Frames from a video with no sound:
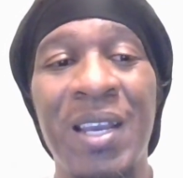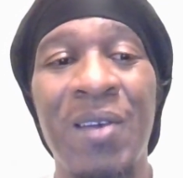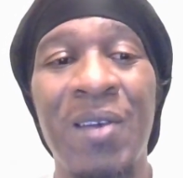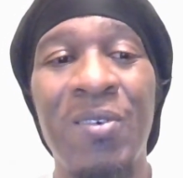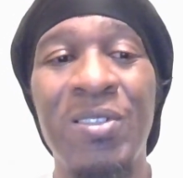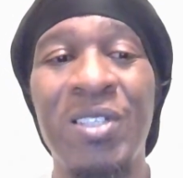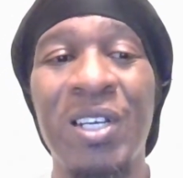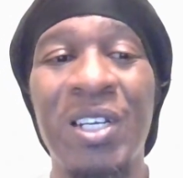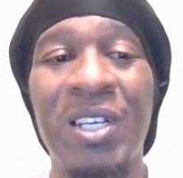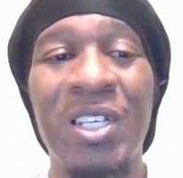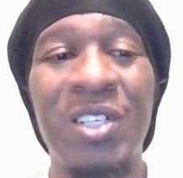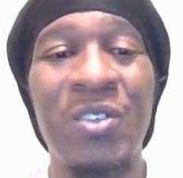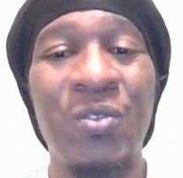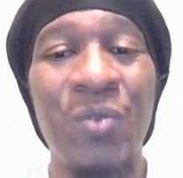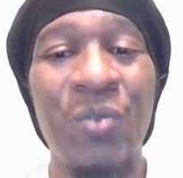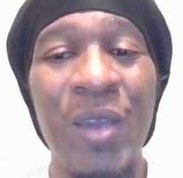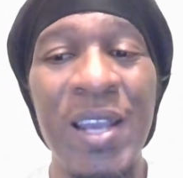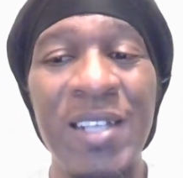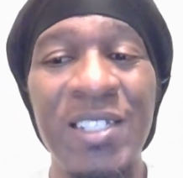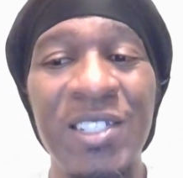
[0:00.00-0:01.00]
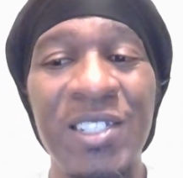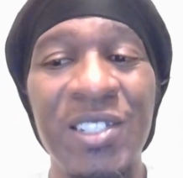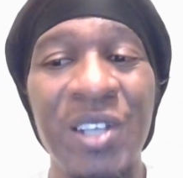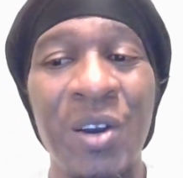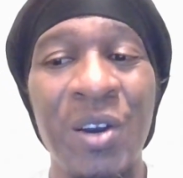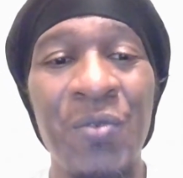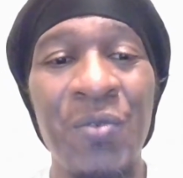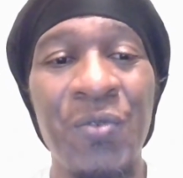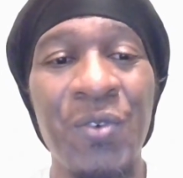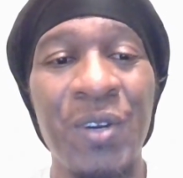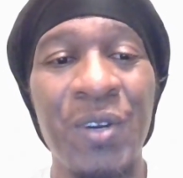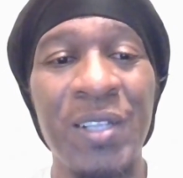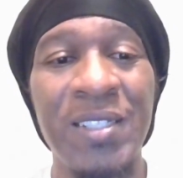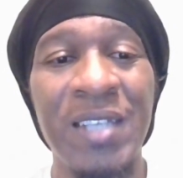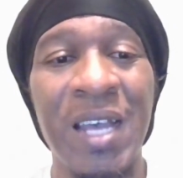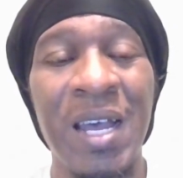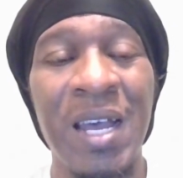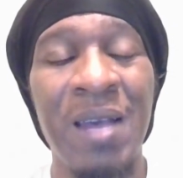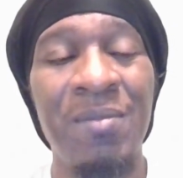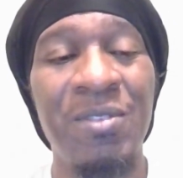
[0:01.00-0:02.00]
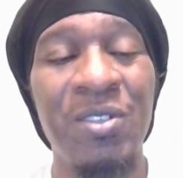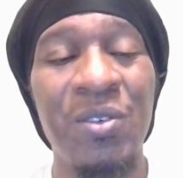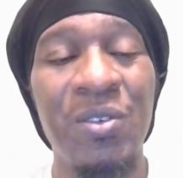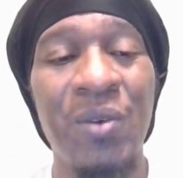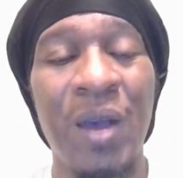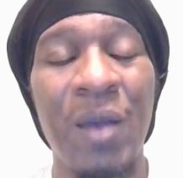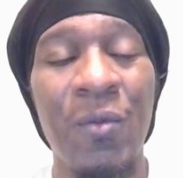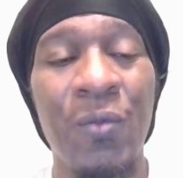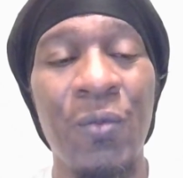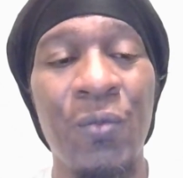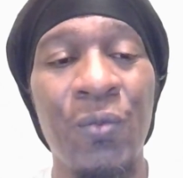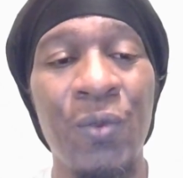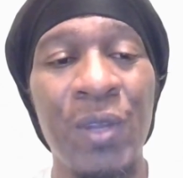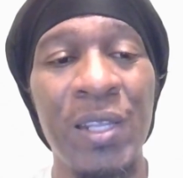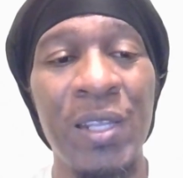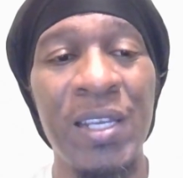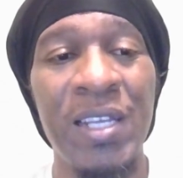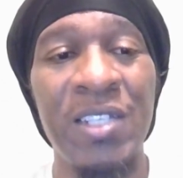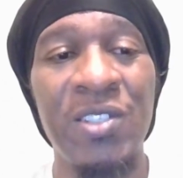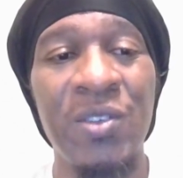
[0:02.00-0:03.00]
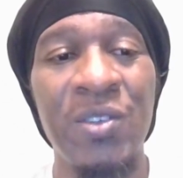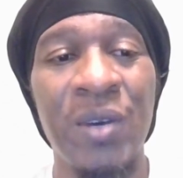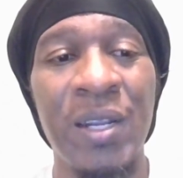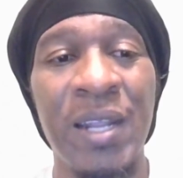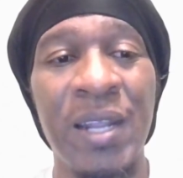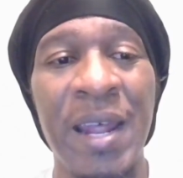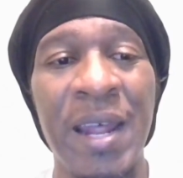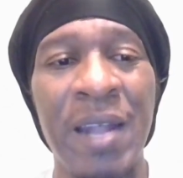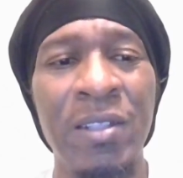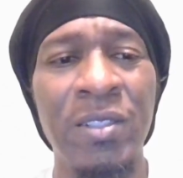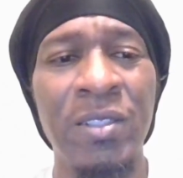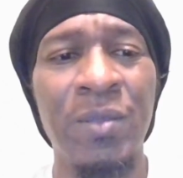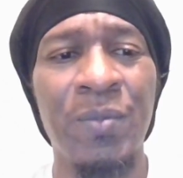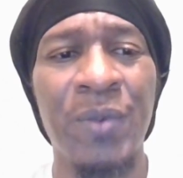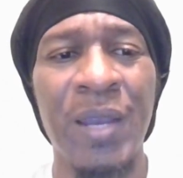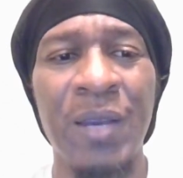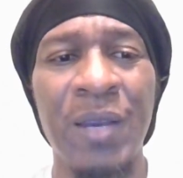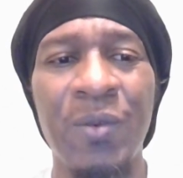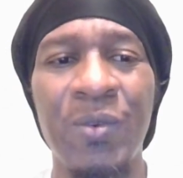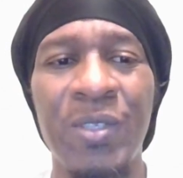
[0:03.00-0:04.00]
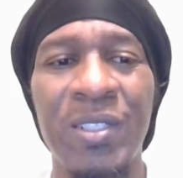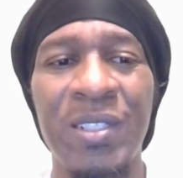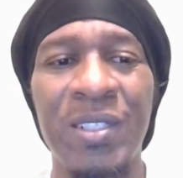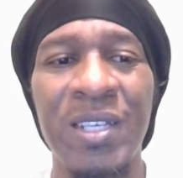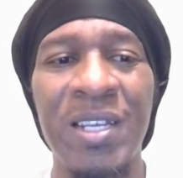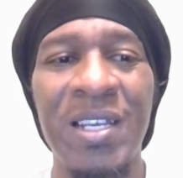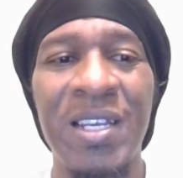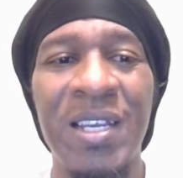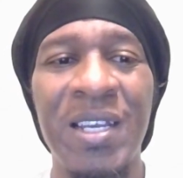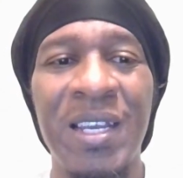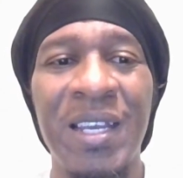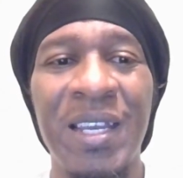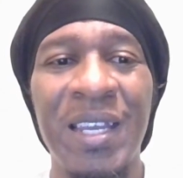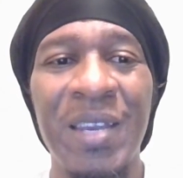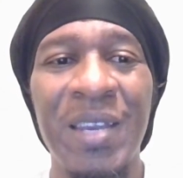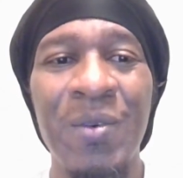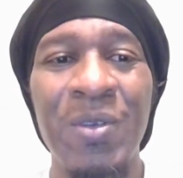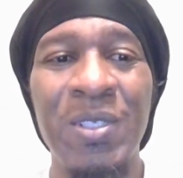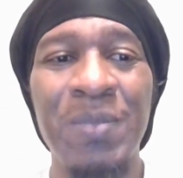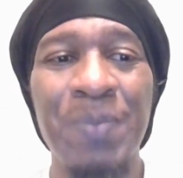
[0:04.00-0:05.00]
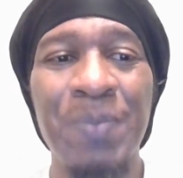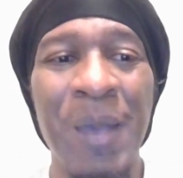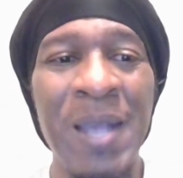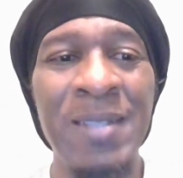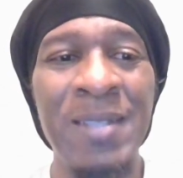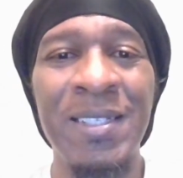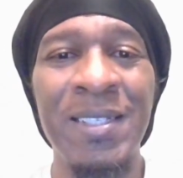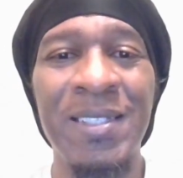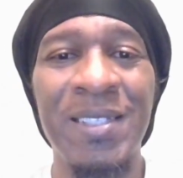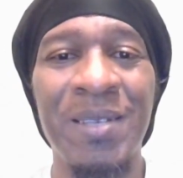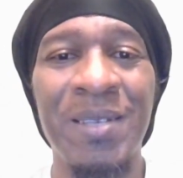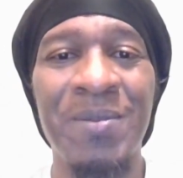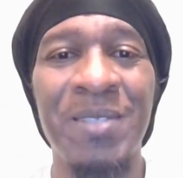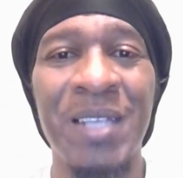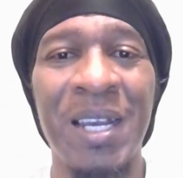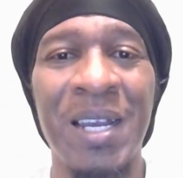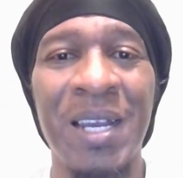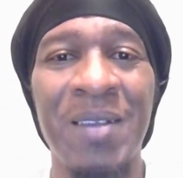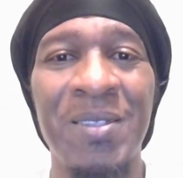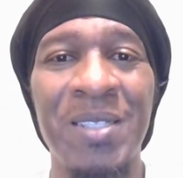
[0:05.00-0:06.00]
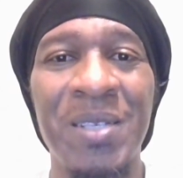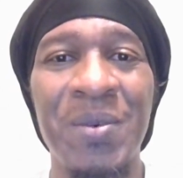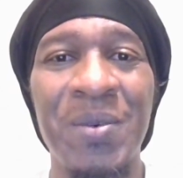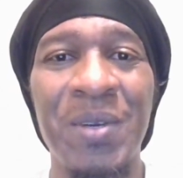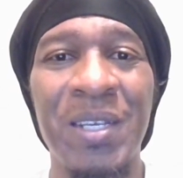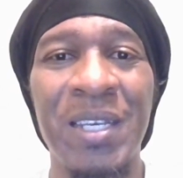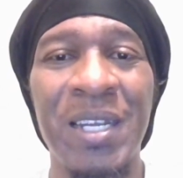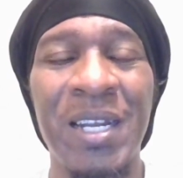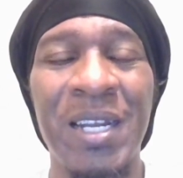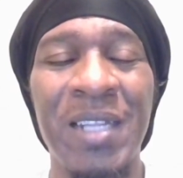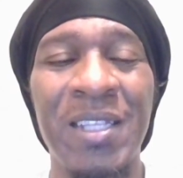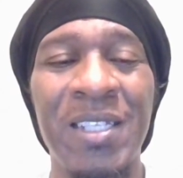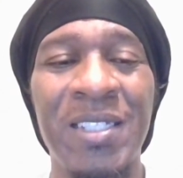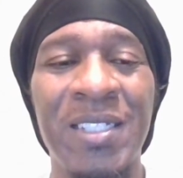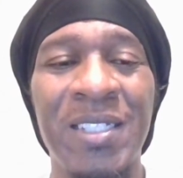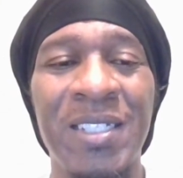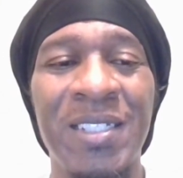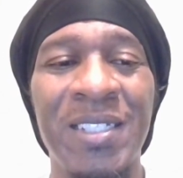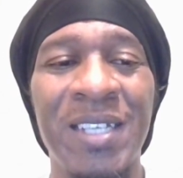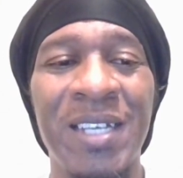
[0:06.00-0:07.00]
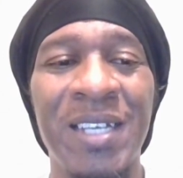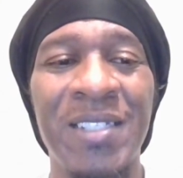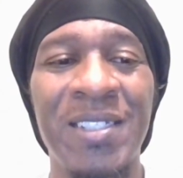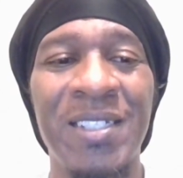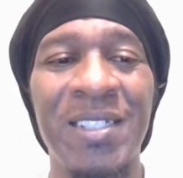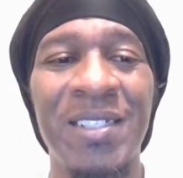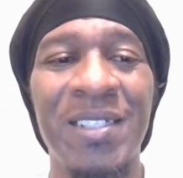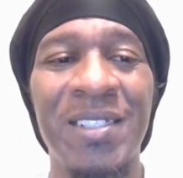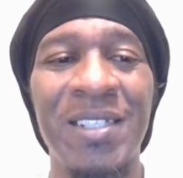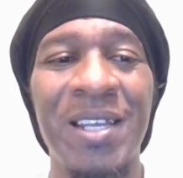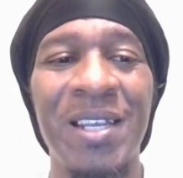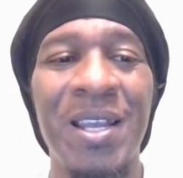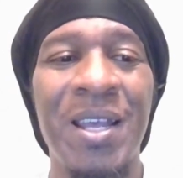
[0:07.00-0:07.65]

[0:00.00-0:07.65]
It was a great show for the time too. I really enjoyed it. And Alex Trebek was spicy sometimes. He would get at these contestants,